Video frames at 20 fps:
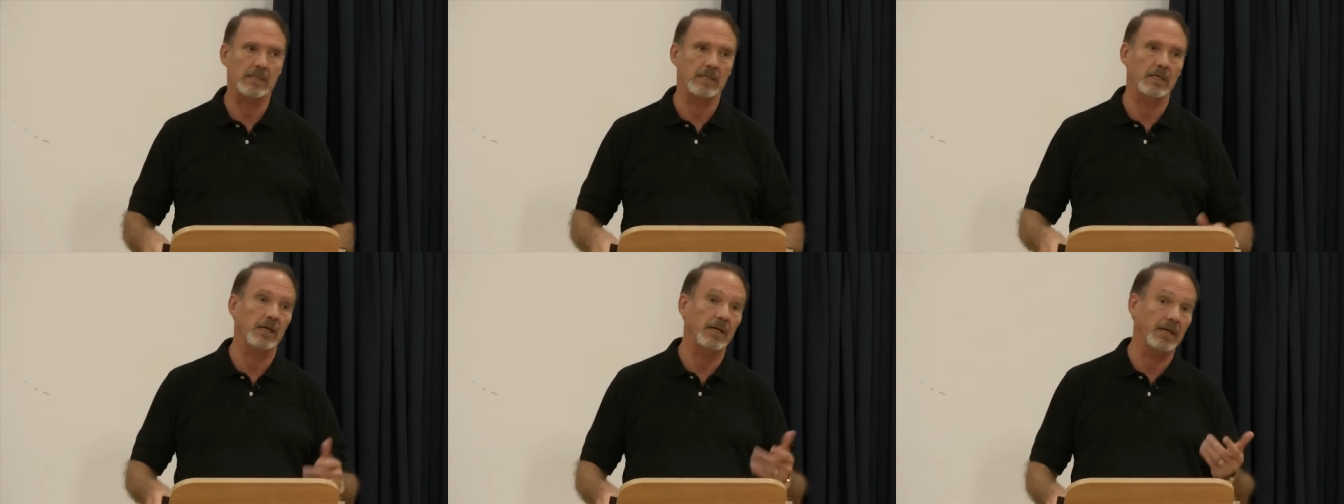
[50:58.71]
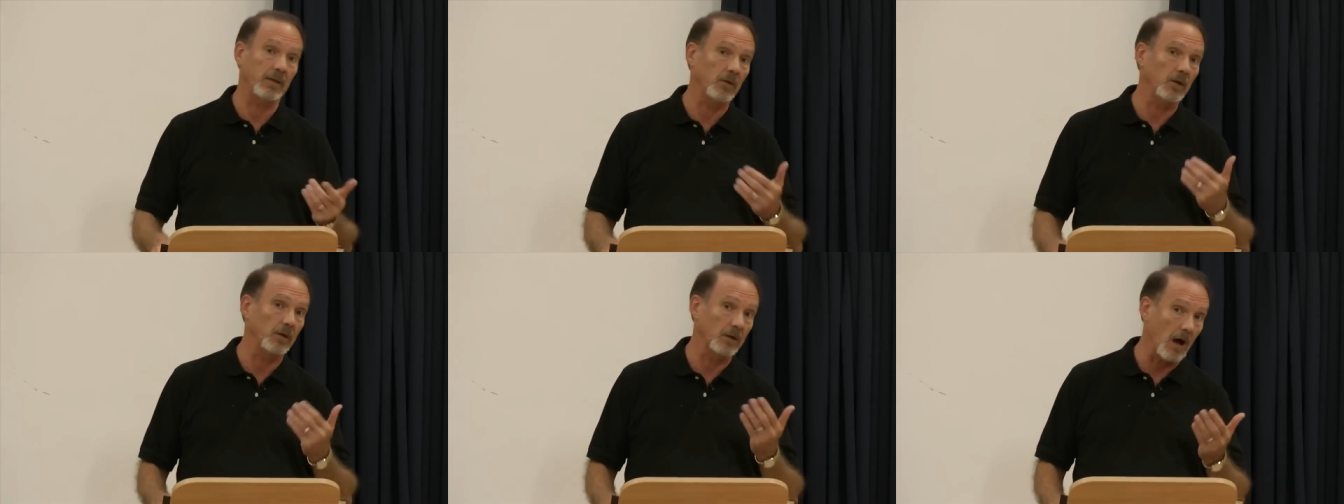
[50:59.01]

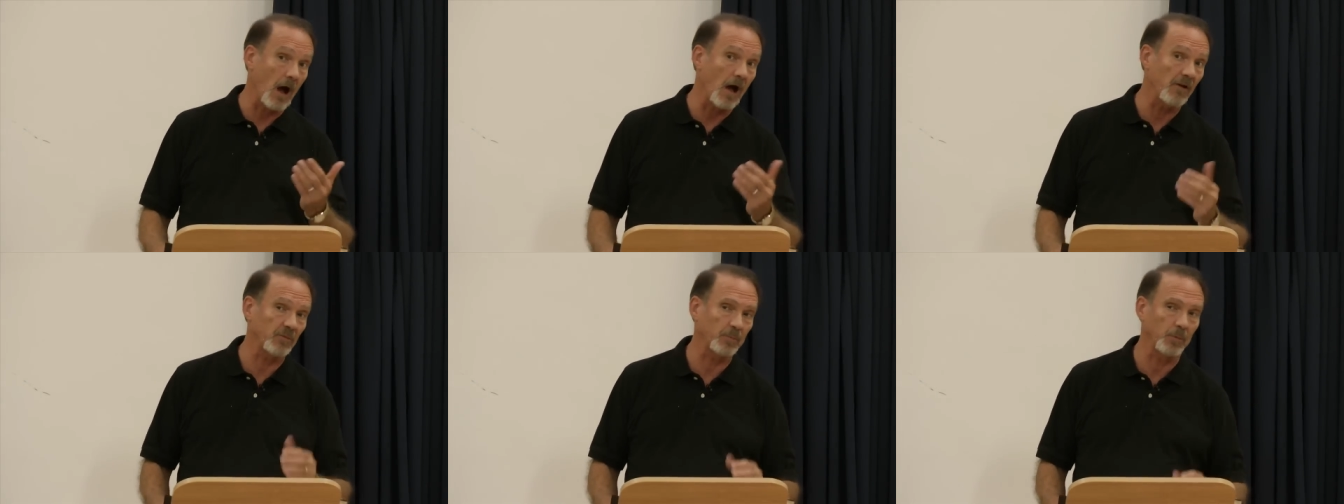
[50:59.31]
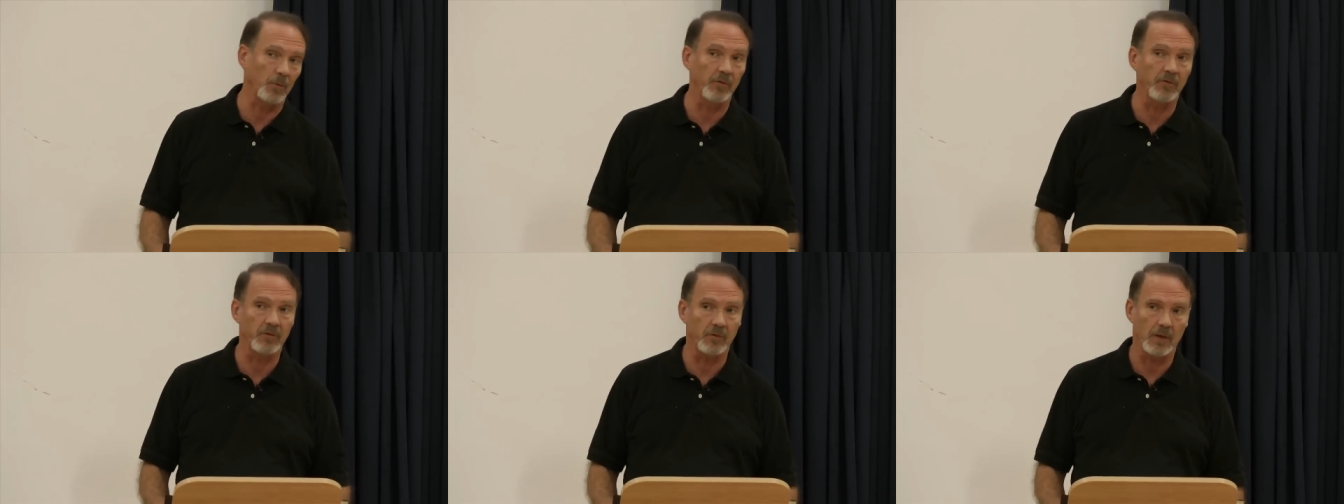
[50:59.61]
in the
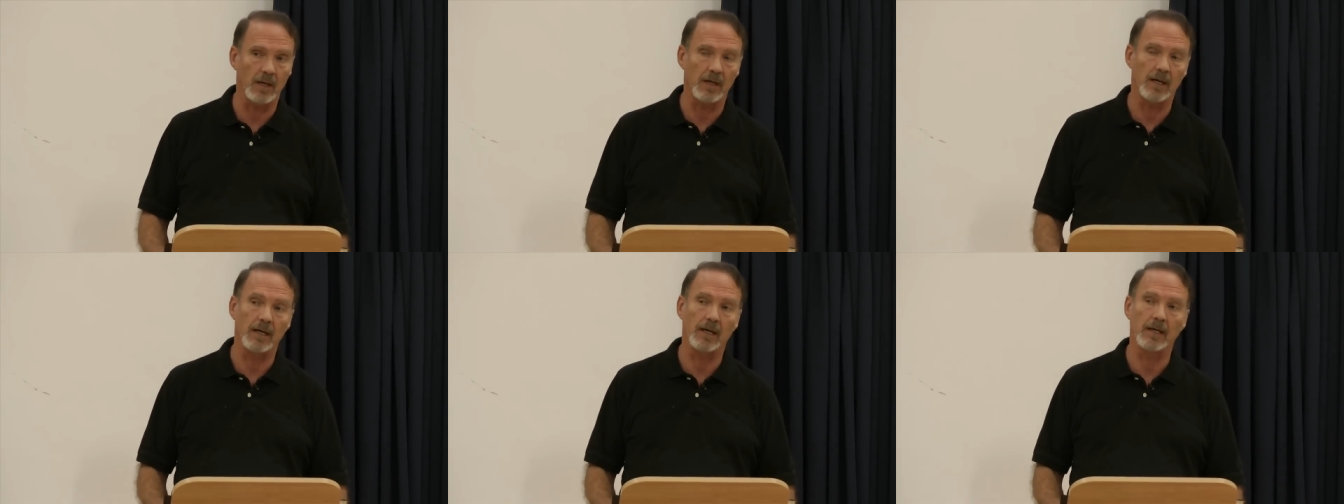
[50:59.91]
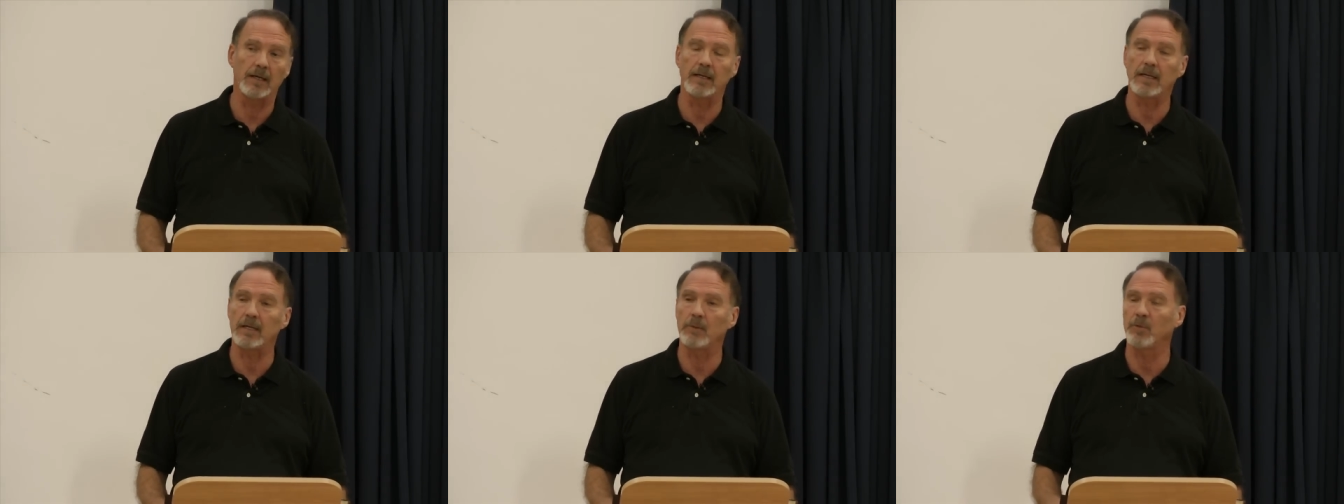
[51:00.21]
Gospels,
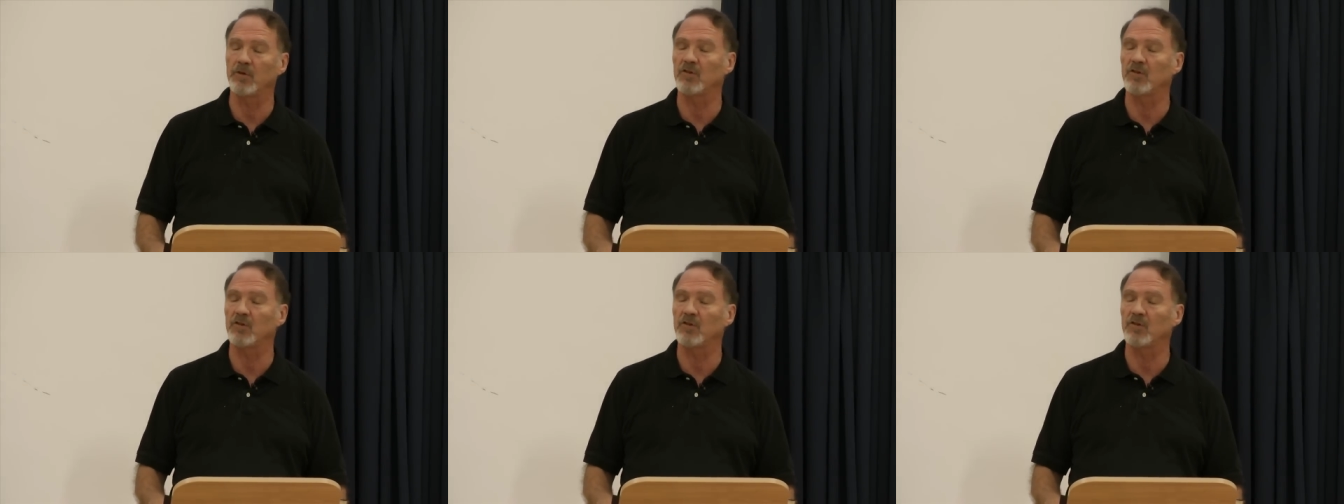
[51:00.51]
he